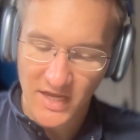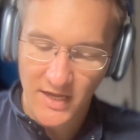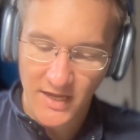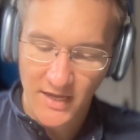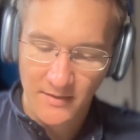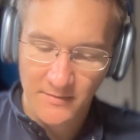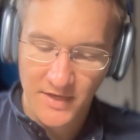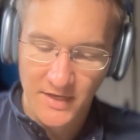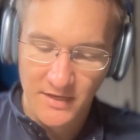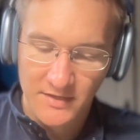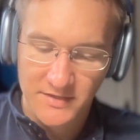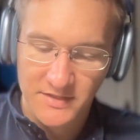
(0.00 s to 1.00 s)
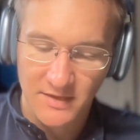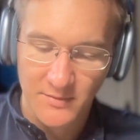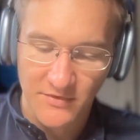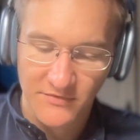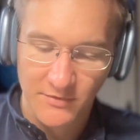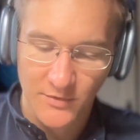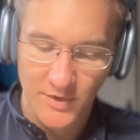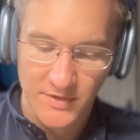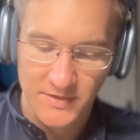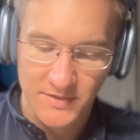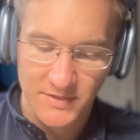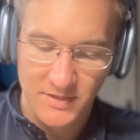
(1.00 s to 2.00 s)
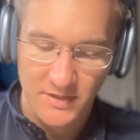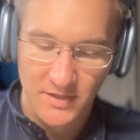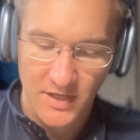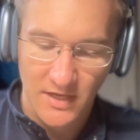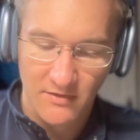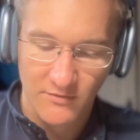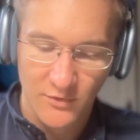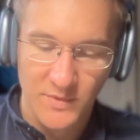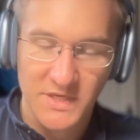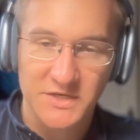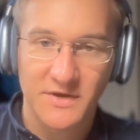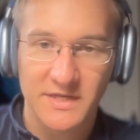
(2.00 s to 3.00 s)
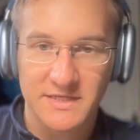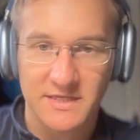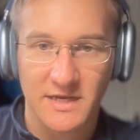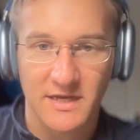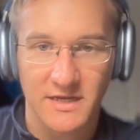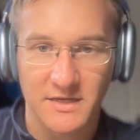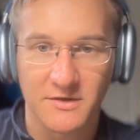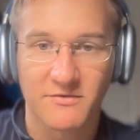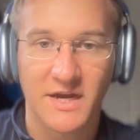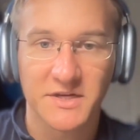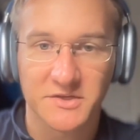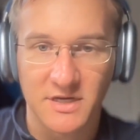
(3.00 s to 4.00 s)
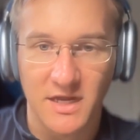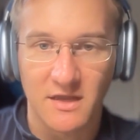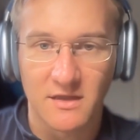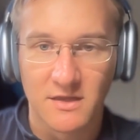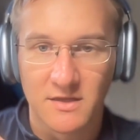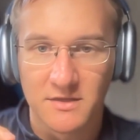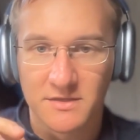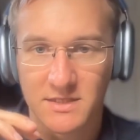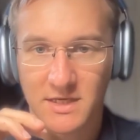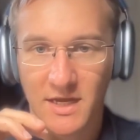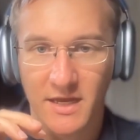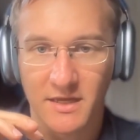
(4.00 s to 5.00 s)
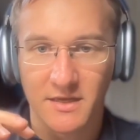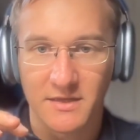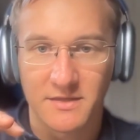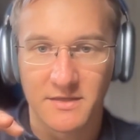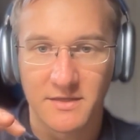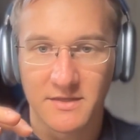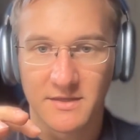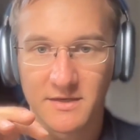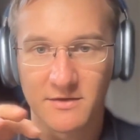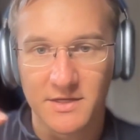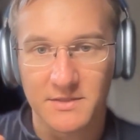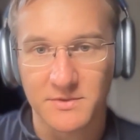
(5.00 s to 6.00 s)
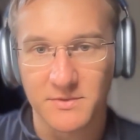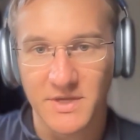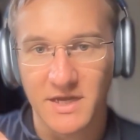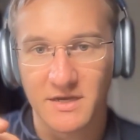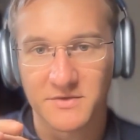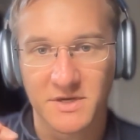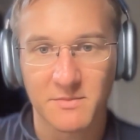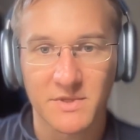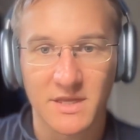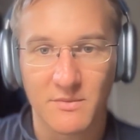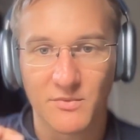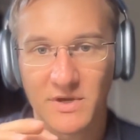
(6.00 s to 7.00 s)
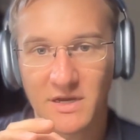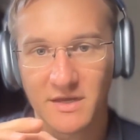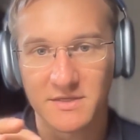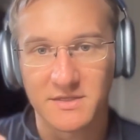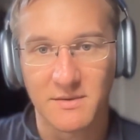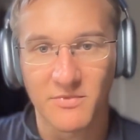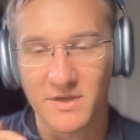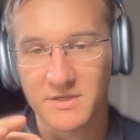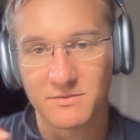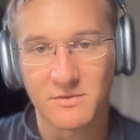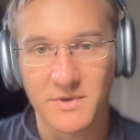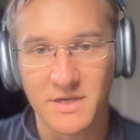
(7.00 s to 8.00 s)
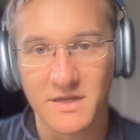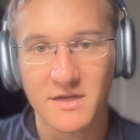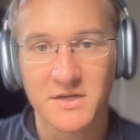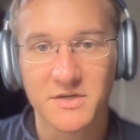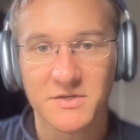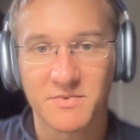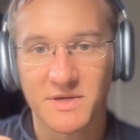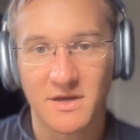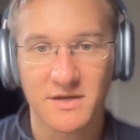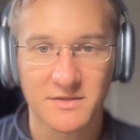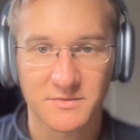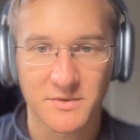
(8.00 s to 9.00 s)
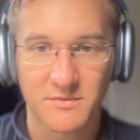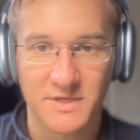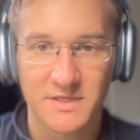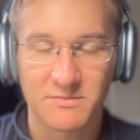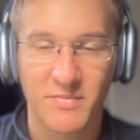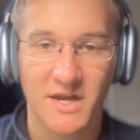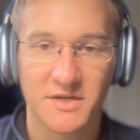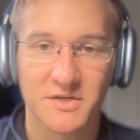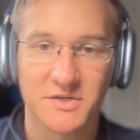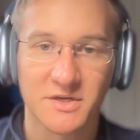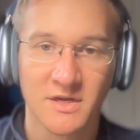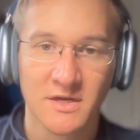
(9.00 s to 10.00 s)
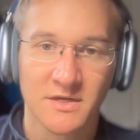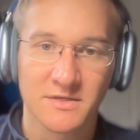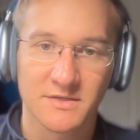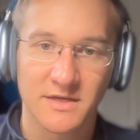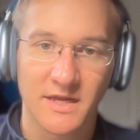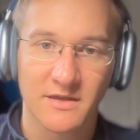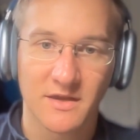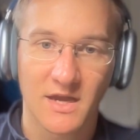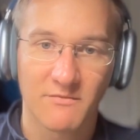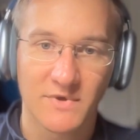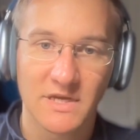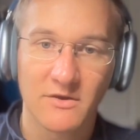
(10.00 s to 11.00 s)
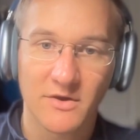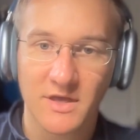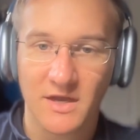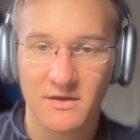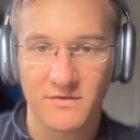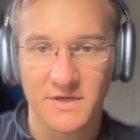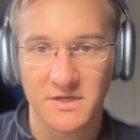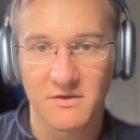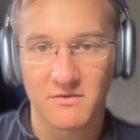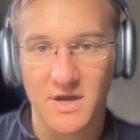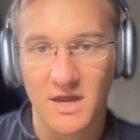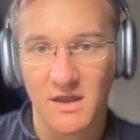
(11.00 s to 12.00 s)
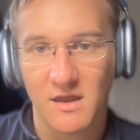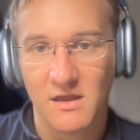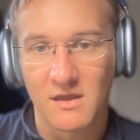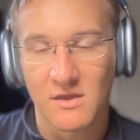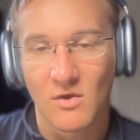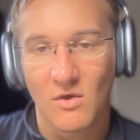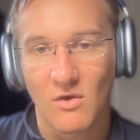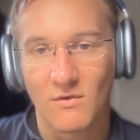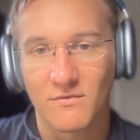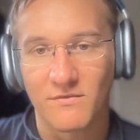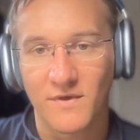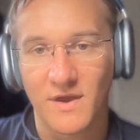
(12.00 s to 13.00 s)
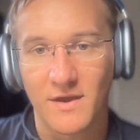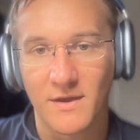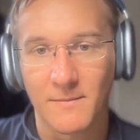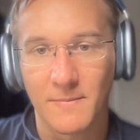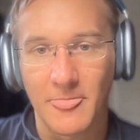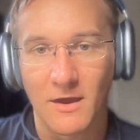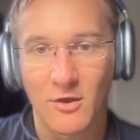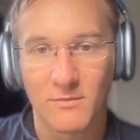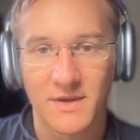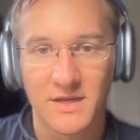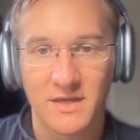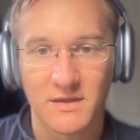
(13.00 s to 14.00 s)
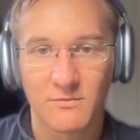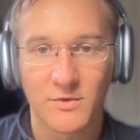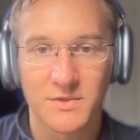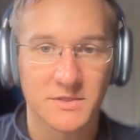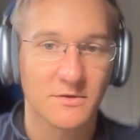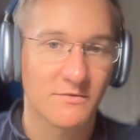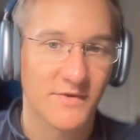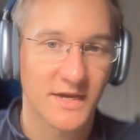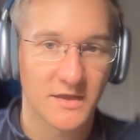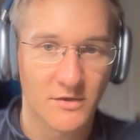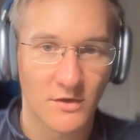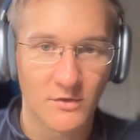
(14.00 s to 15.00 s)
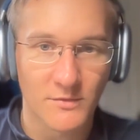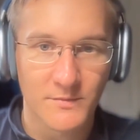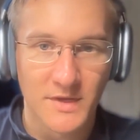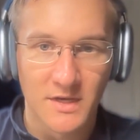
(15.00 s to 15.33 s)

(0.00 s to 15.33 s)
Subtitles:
um, some of the words will be translated gradually. So like the lyrics will be kind of jumbled up where like some things will be in English, but others will be in Spanish. So like we learn kind of a degree of how many words you already know.